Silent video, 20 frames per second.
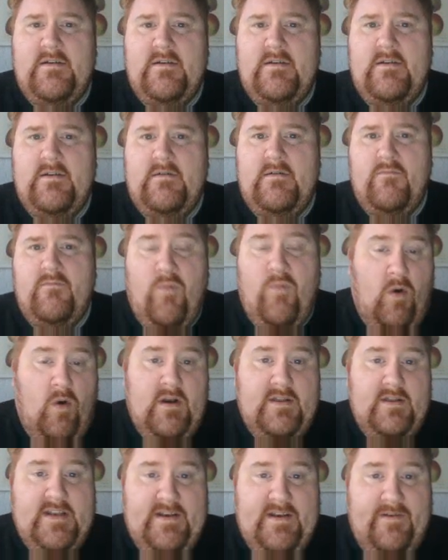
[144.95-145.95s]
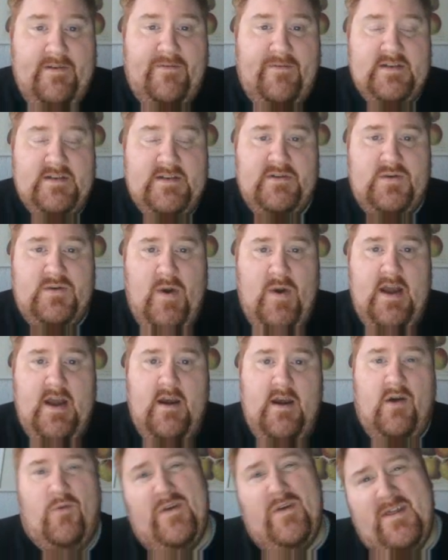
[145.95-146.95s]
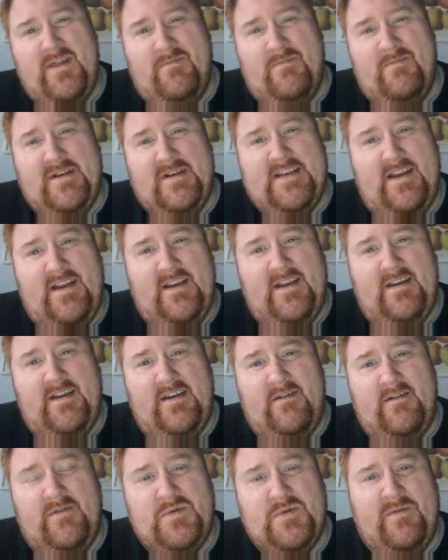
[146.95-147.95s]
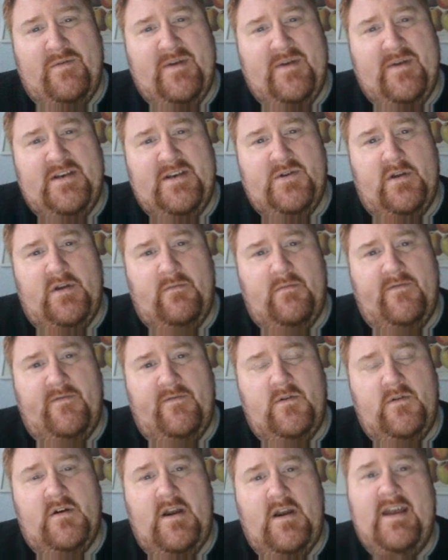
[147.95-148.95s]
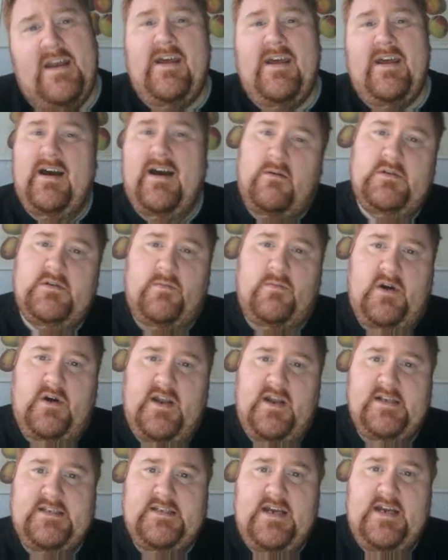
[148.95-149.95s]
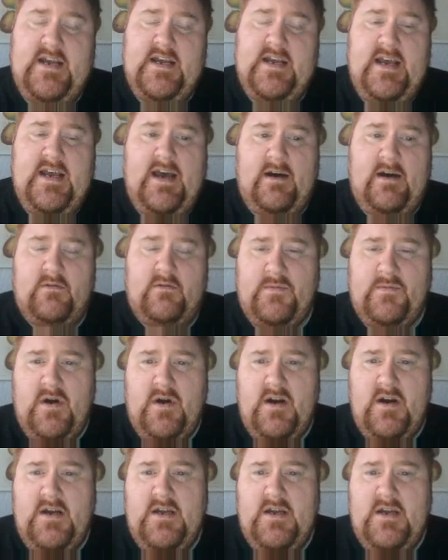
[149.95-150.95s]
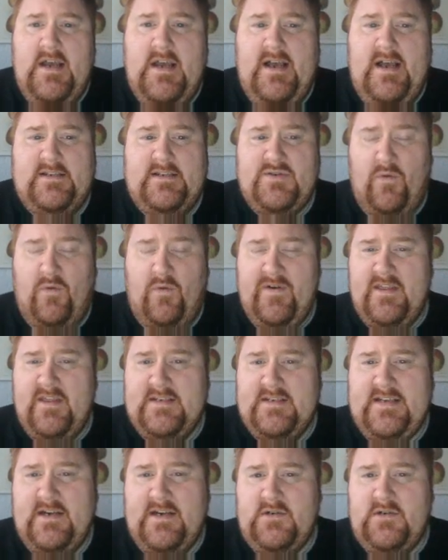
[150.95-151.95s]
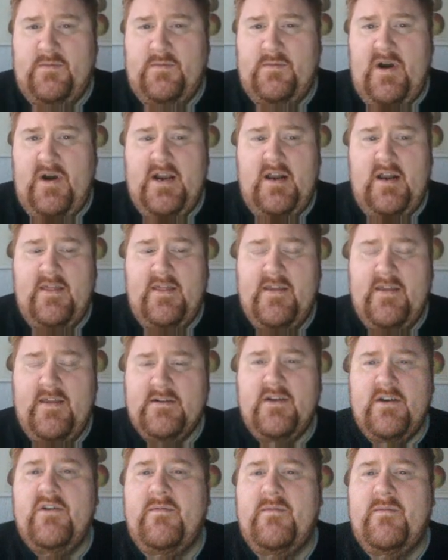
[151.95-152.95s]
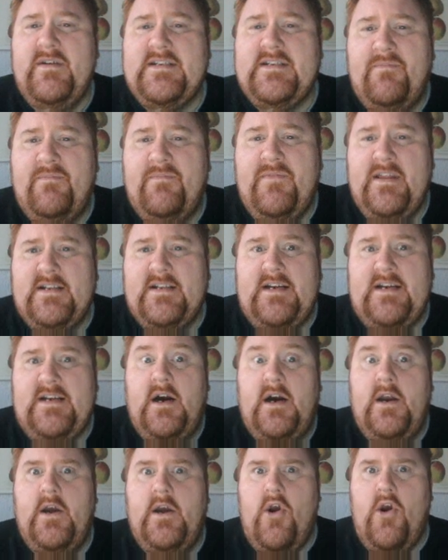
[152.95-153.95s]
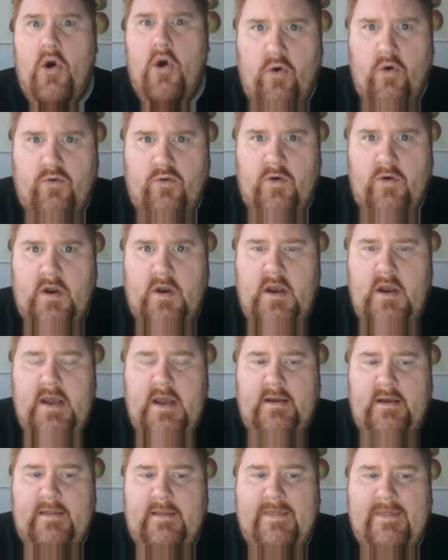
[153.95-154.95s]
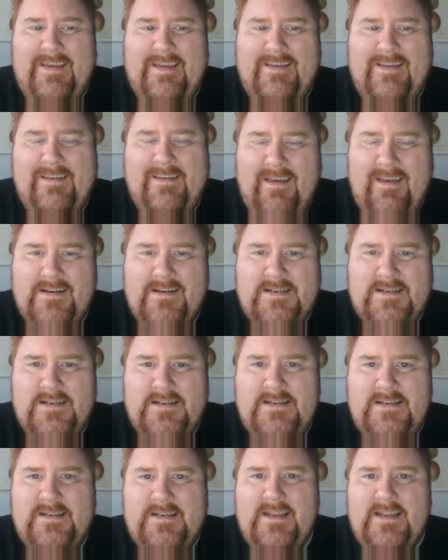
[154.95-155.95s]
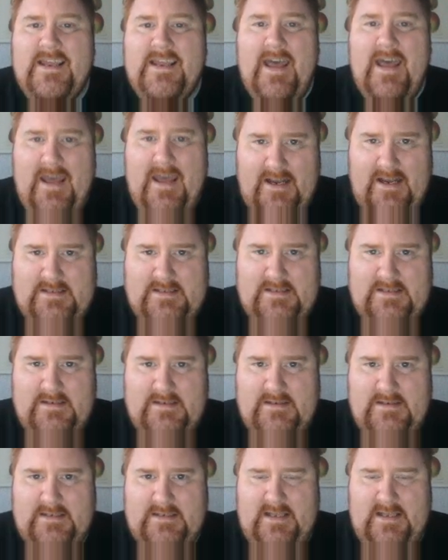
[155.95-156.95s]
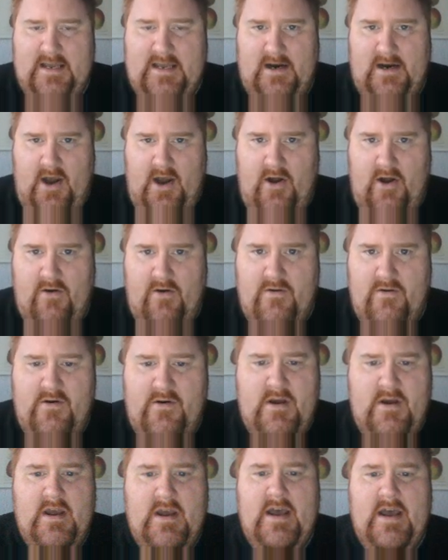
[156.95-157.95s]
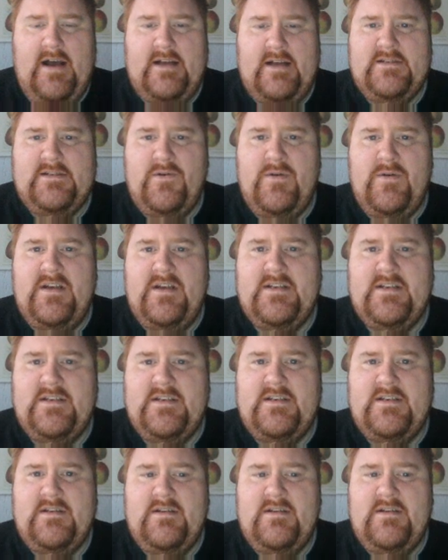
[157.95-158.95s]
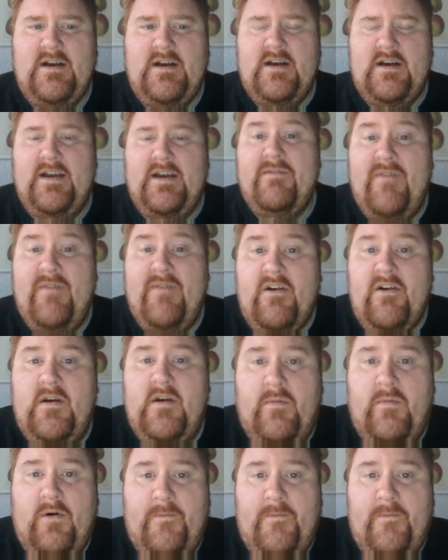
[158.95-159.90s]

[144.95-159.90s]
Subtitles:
what the difference between arithmetic, which we've been doing before, and algebra is. Algebra and solving things algebraically, there's going to be something that's unknown. In these cases, the x is the unknown, and so it's a variable,